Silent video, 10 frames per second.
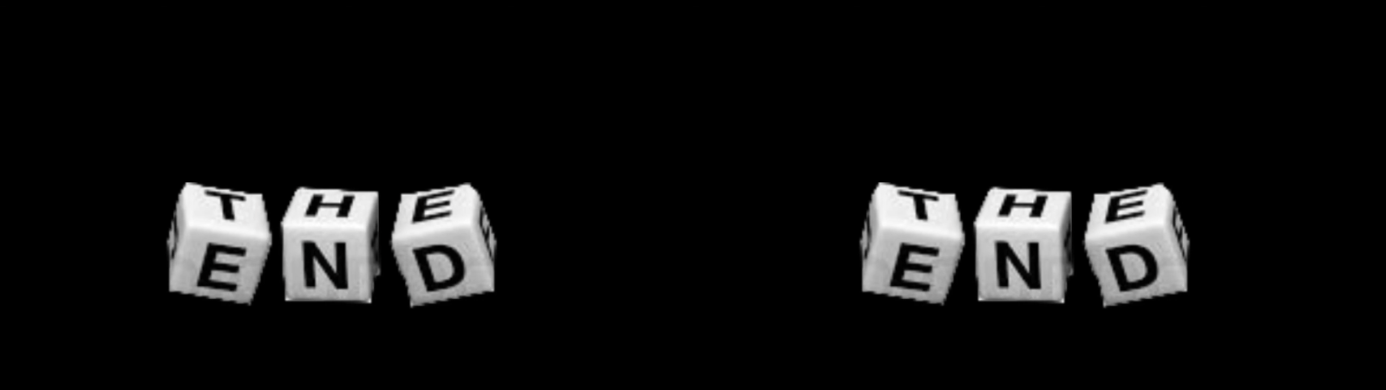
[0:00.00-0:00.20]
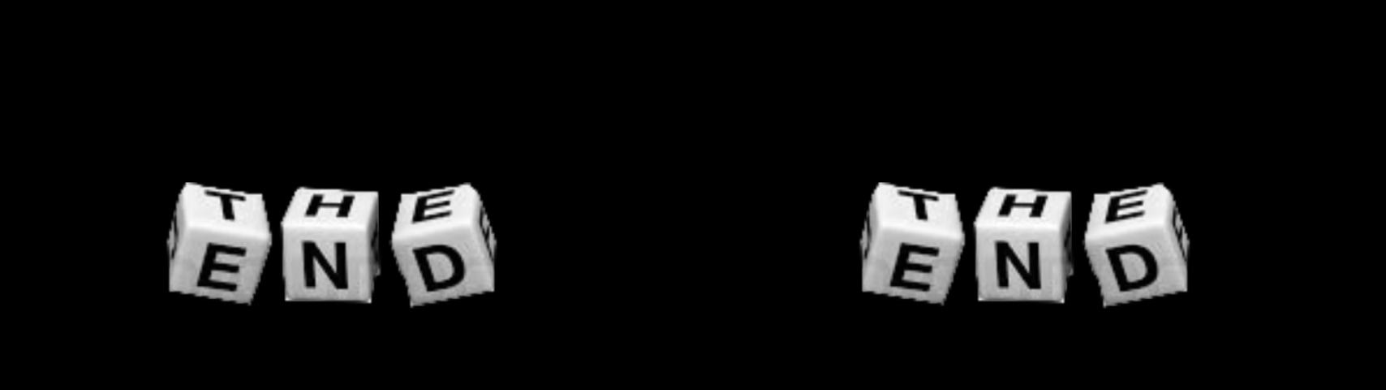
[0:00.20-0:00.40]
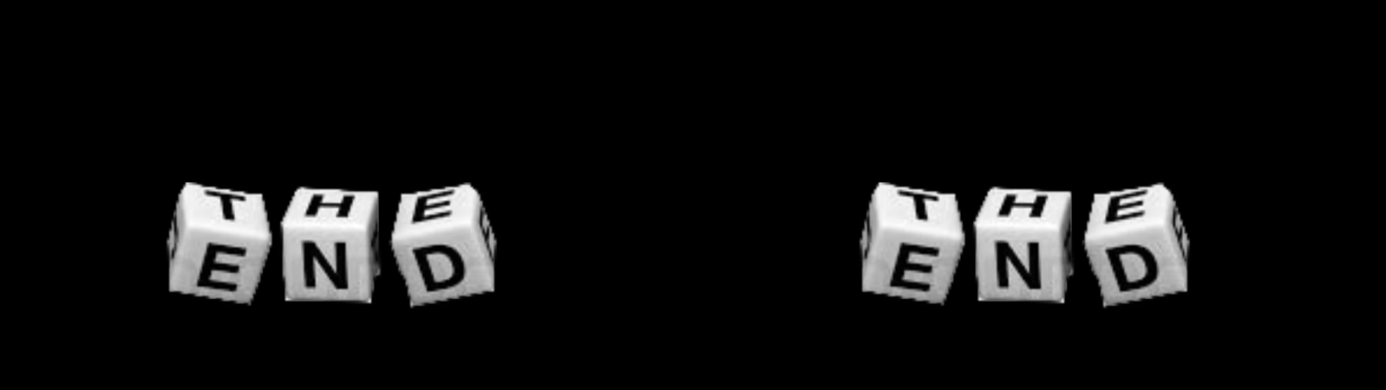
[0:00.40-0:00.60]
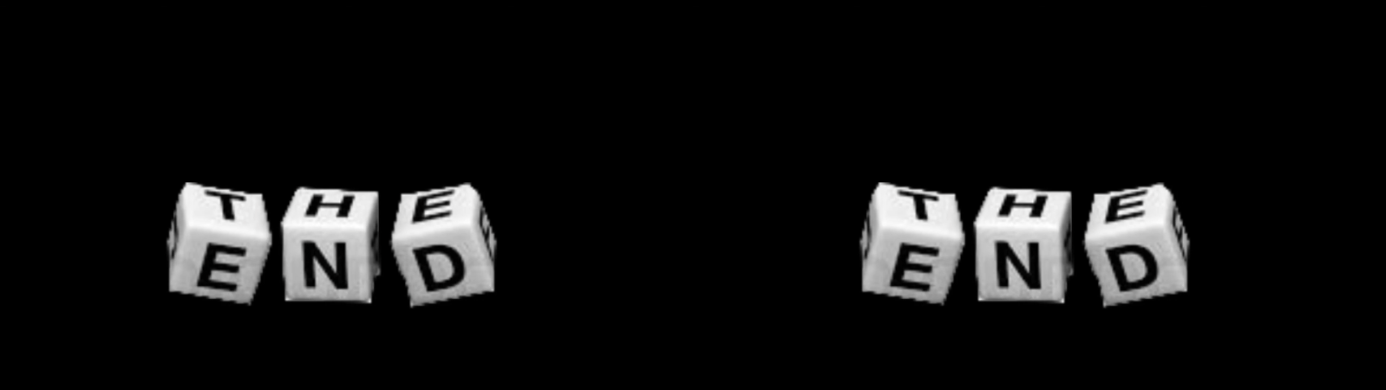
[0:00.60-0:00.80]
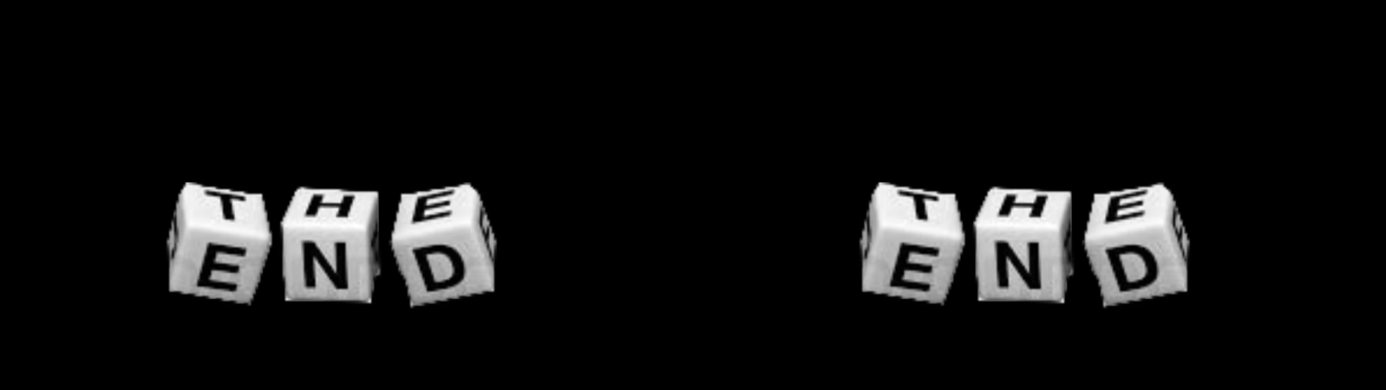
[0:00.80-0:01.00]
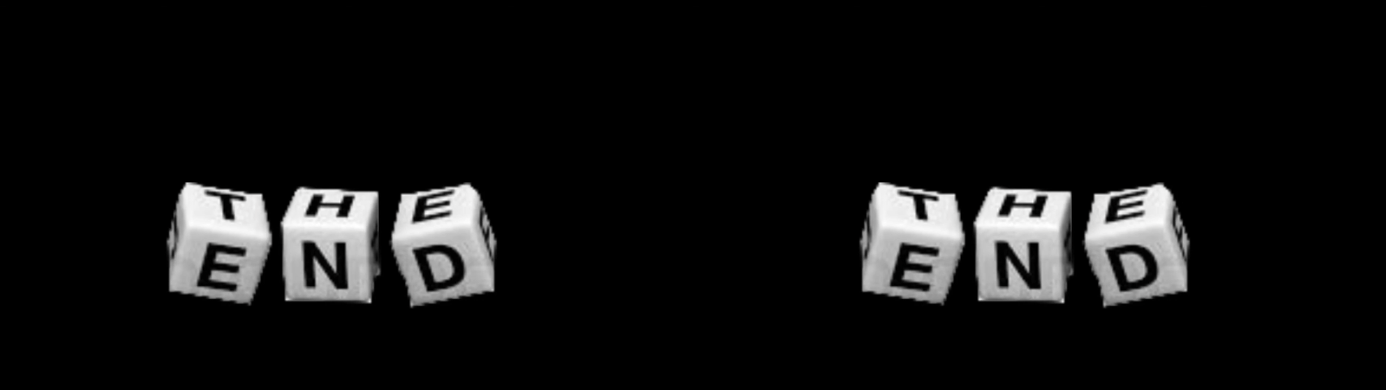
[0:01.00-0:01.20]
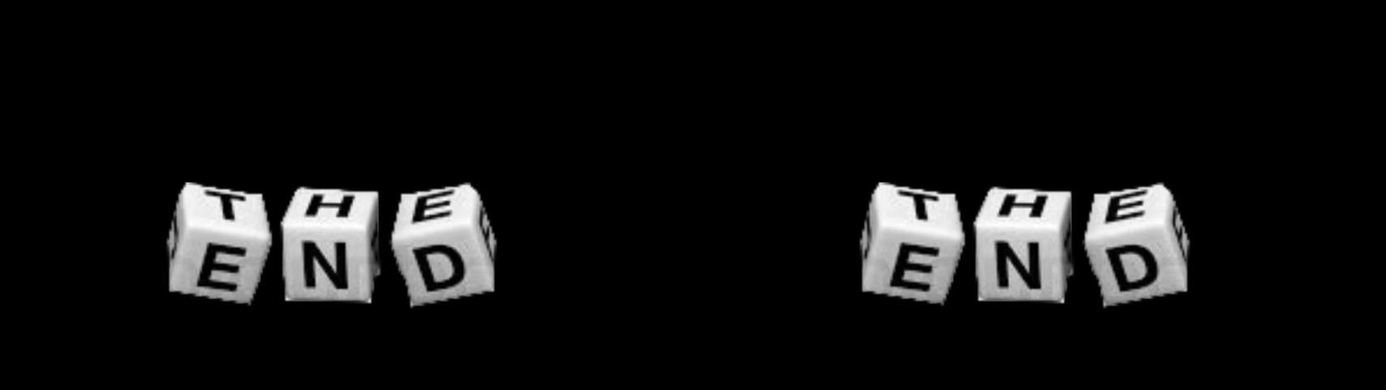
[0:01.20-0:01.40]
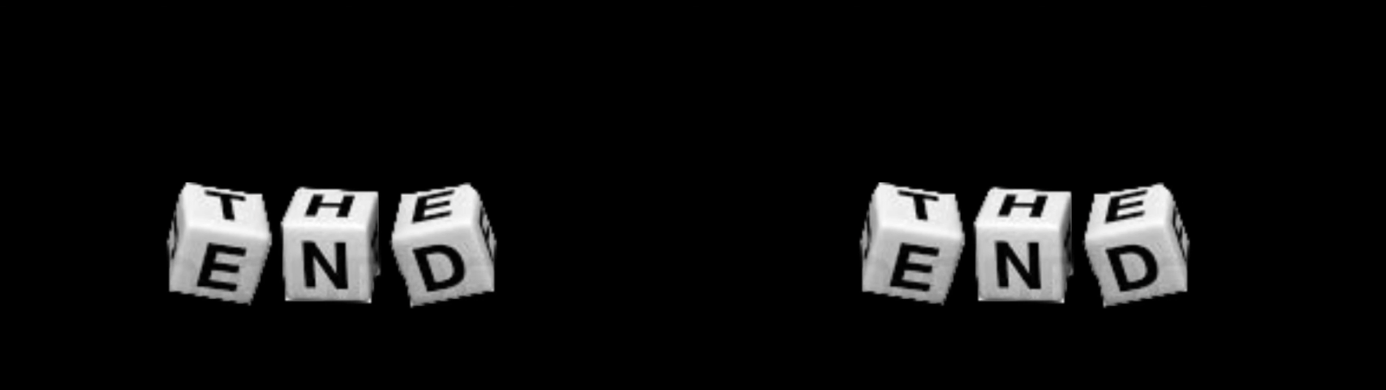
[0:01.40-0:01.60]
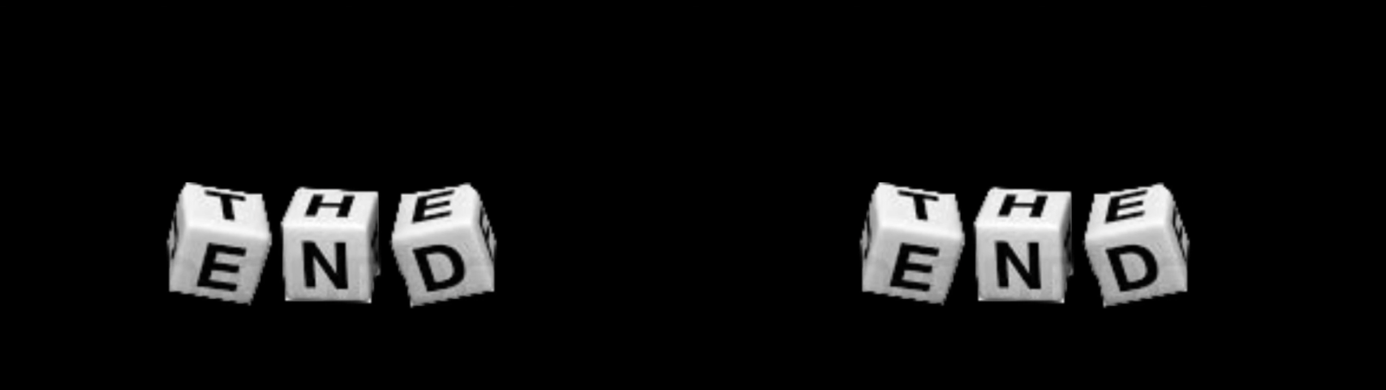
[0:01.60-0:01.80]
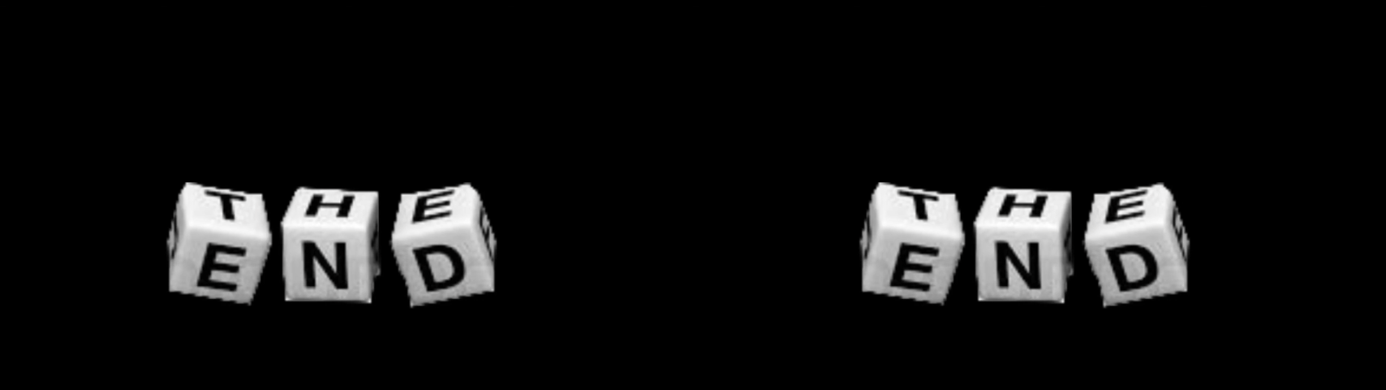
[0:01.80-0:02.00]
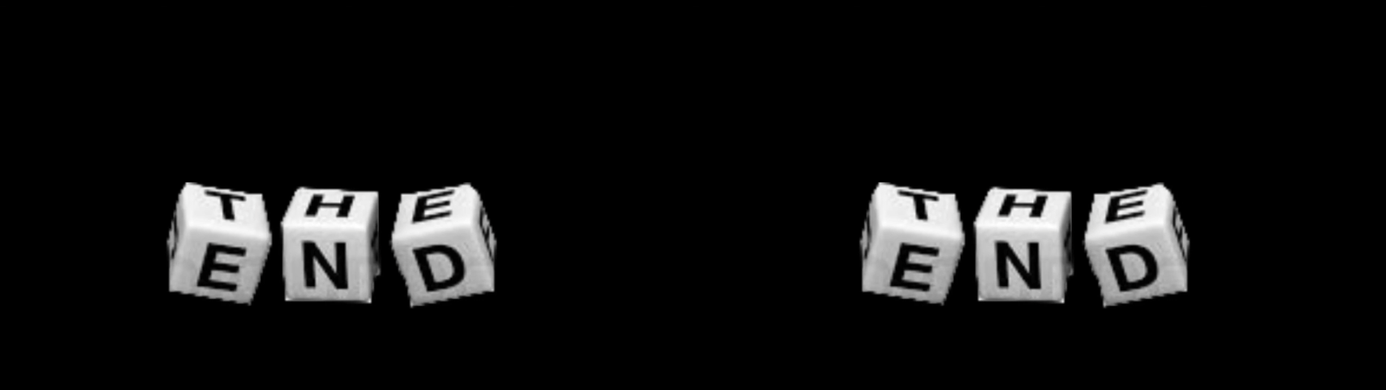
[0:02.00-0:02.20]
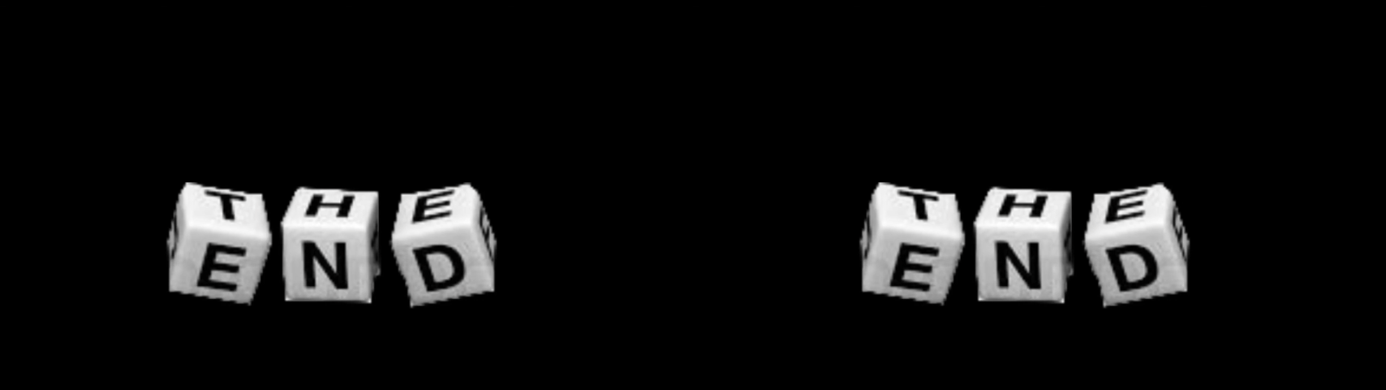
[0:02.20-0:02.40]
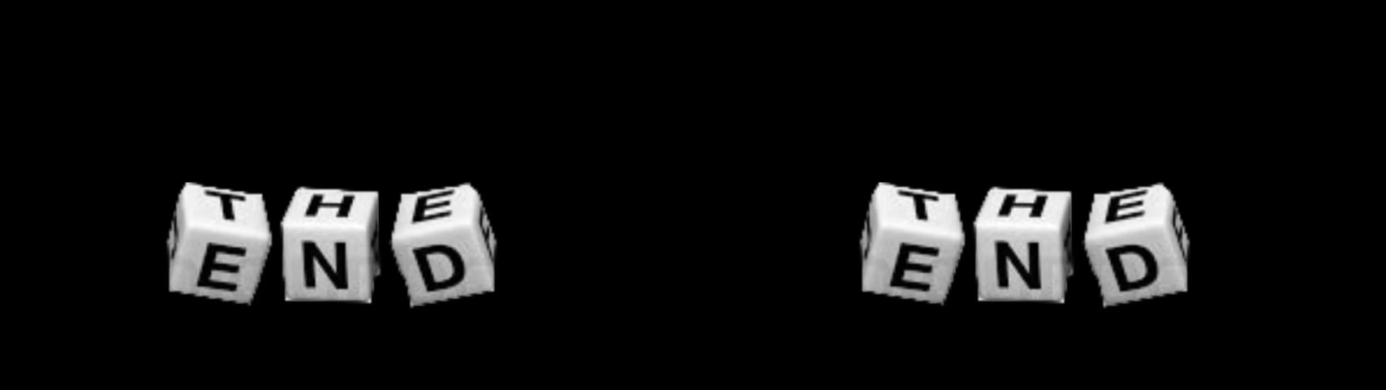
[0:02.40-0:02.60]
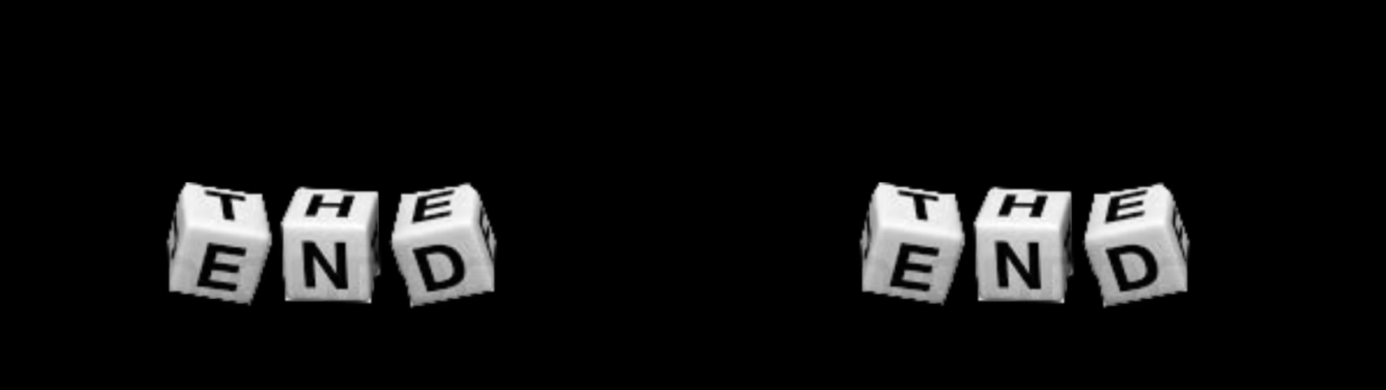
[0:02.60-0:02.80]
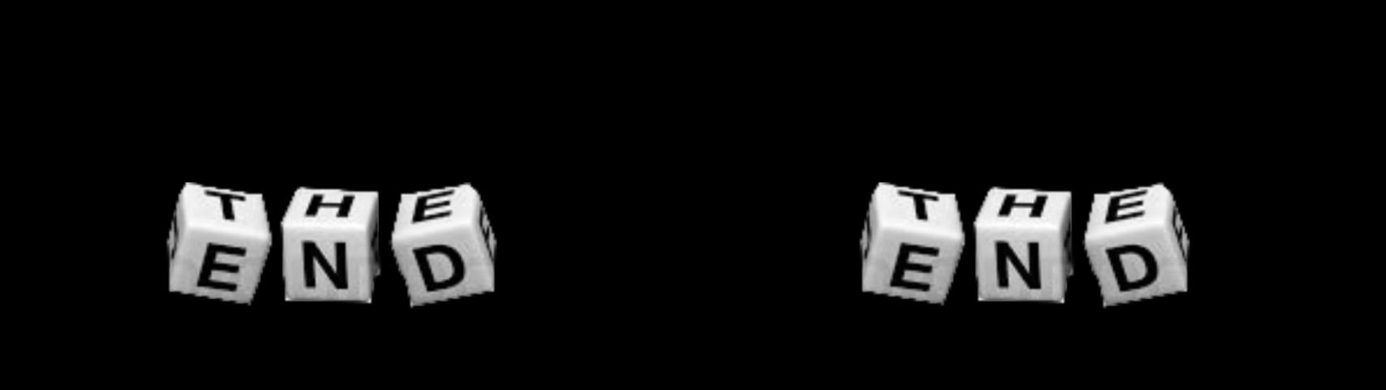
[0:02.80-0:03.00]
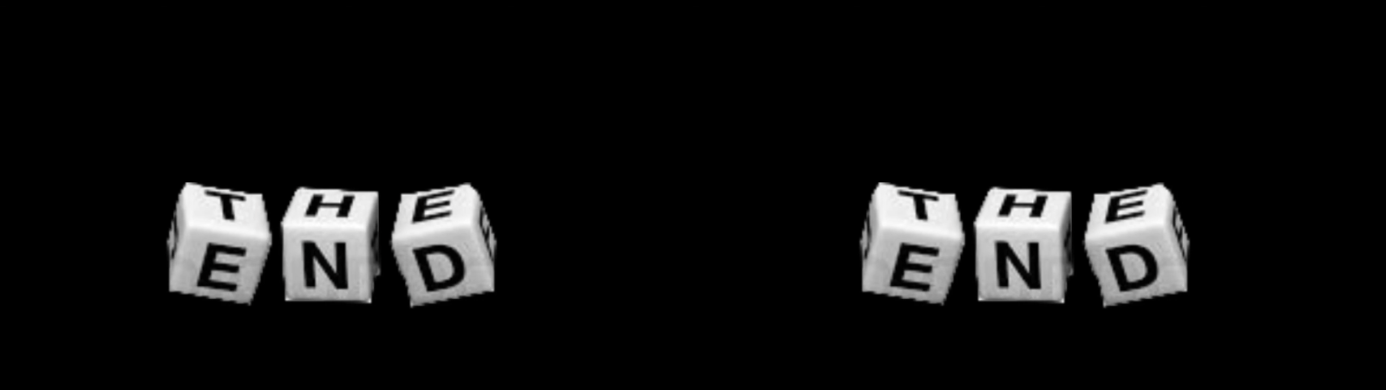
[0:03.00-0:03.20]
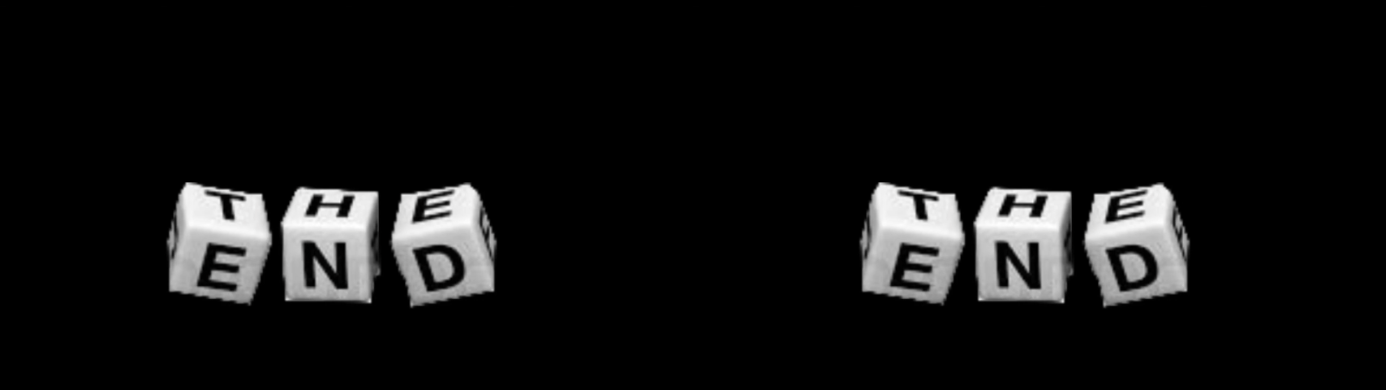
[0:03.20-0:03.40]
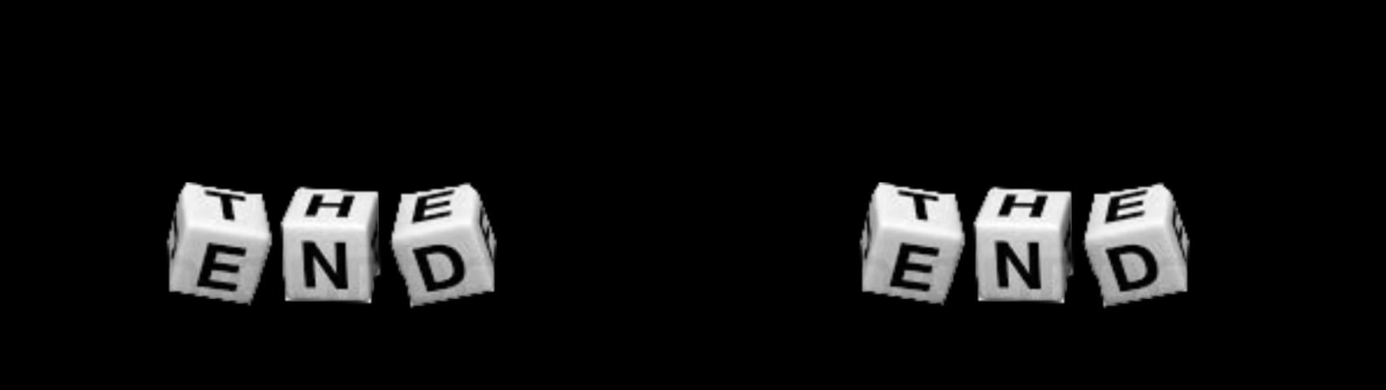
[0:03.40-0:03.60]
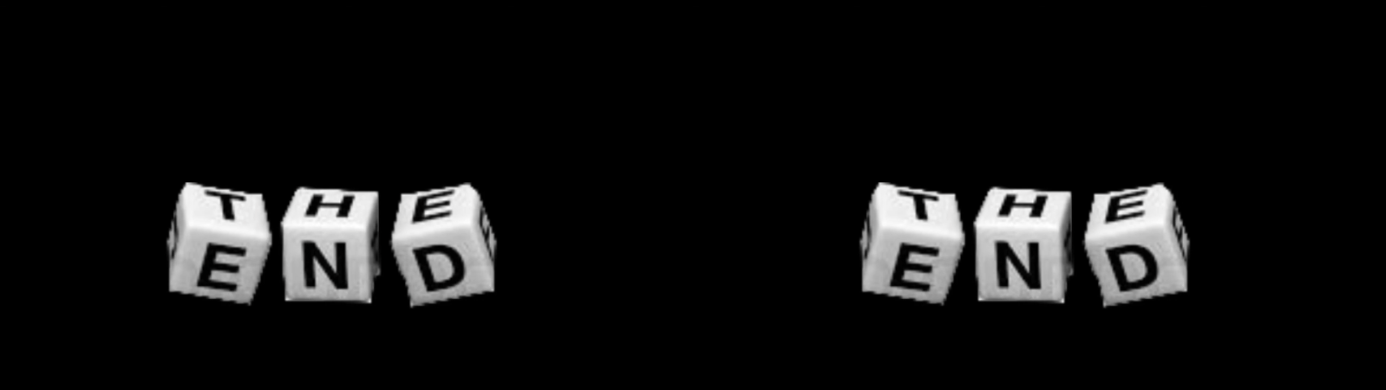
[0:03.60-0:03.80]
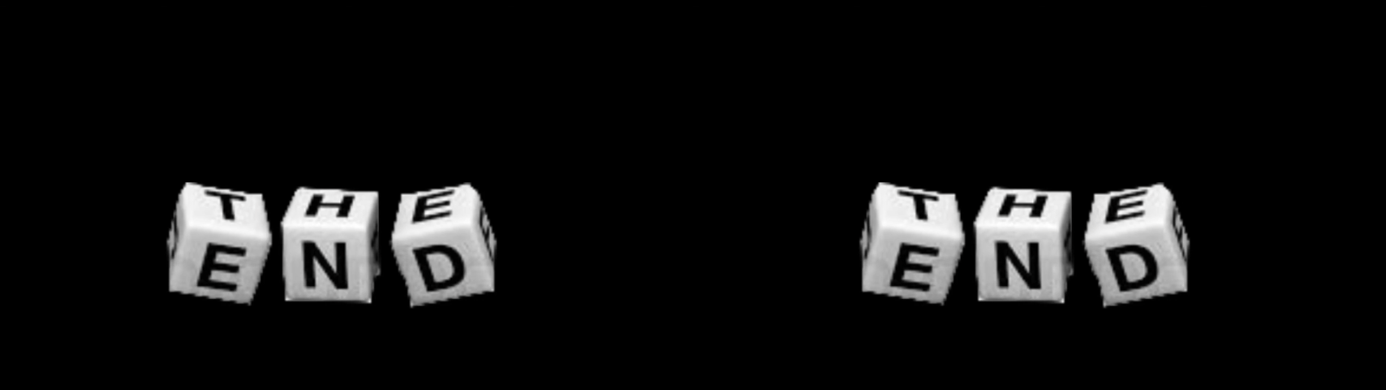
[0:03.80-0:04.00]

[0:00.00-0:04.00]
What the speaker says: [unreadable: no face in view]